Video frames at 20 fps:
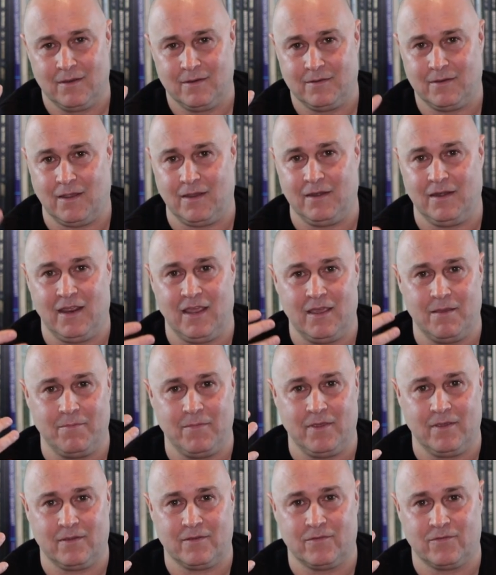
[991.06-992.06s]

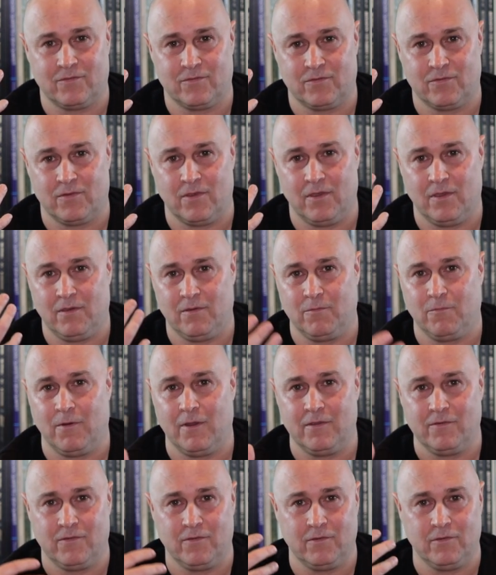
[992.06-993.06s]
dynamics,
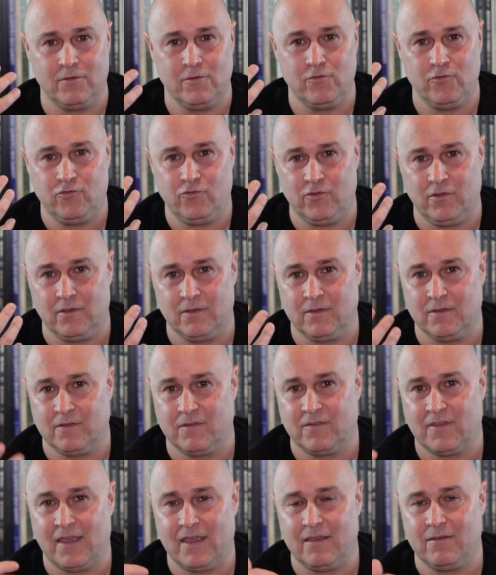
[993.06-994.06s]
resolution,
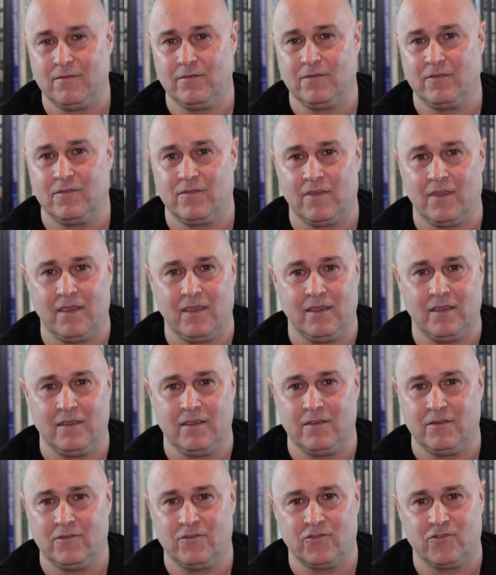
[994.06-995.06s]

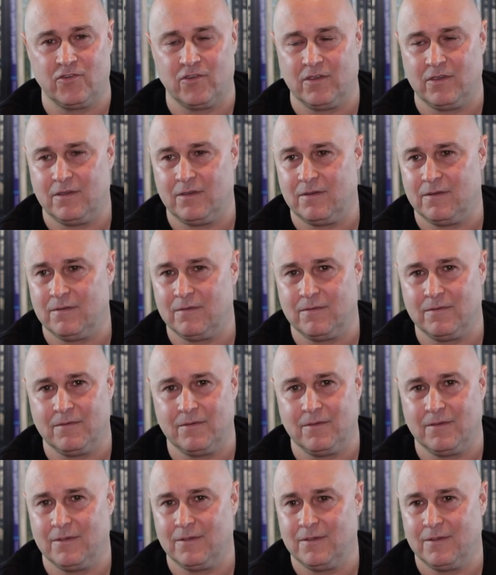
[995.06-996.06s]
soundstage,
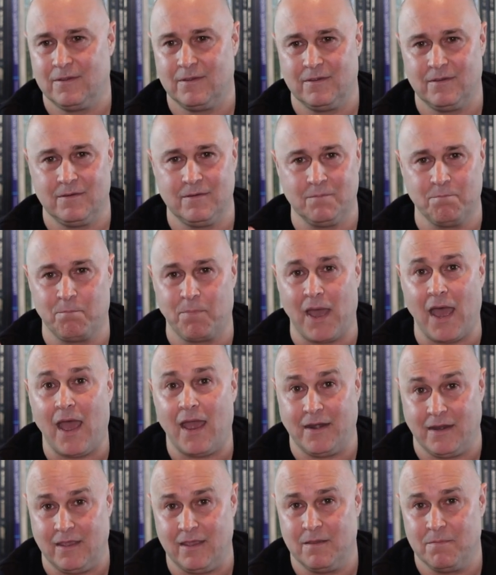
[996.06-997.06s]

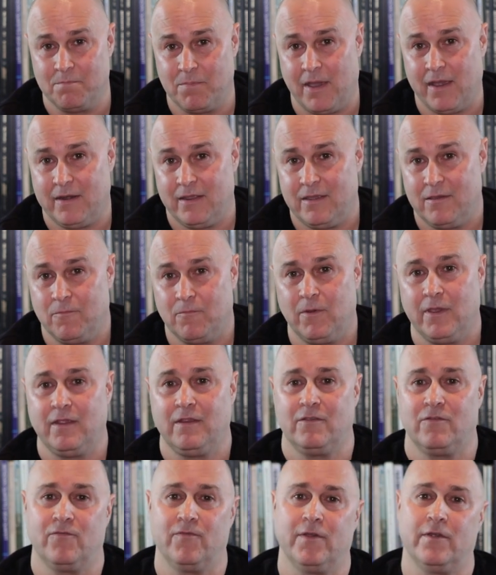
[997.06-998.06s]
body and
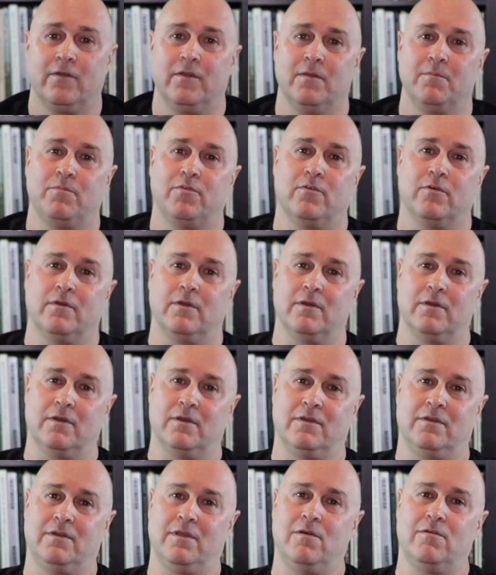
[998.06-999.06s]
weight's very
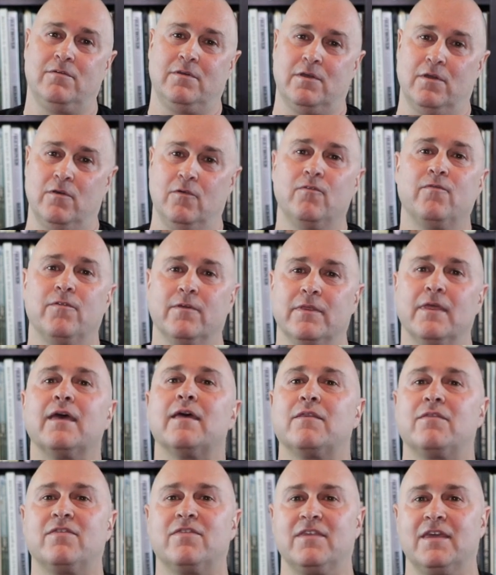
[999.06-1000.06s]
important. Don't go for
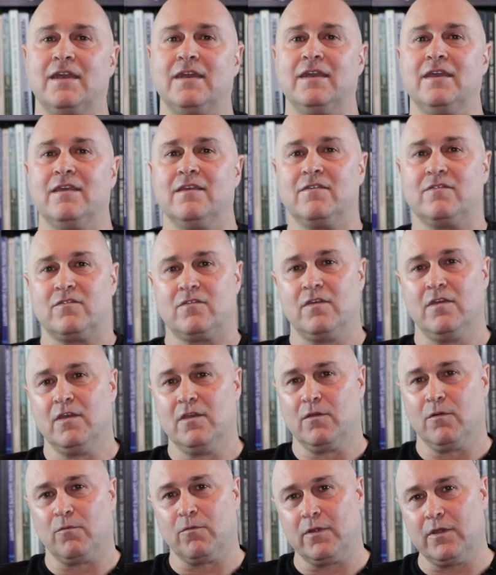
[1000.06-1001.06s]
that thinness.
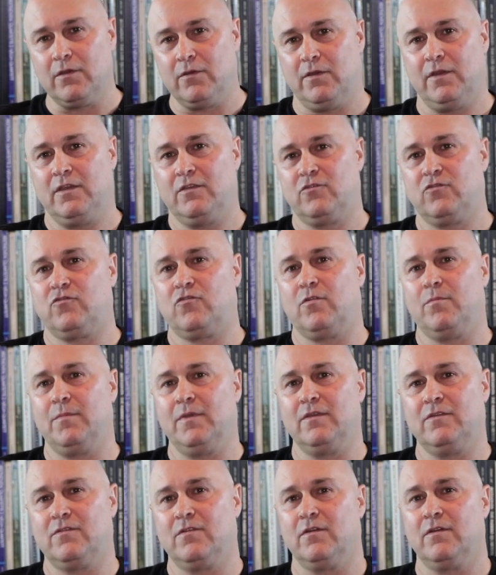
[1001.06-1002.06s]
Real
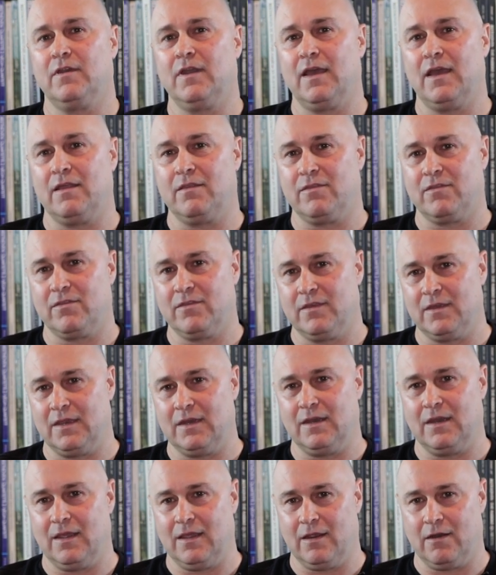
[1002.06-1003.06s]
instruments are not
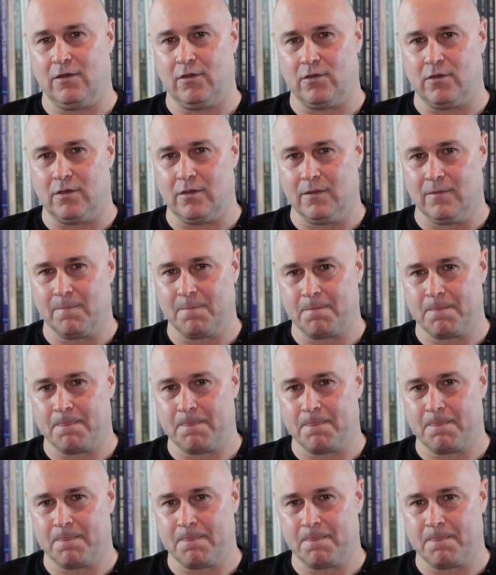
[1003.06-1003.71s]
thin at all.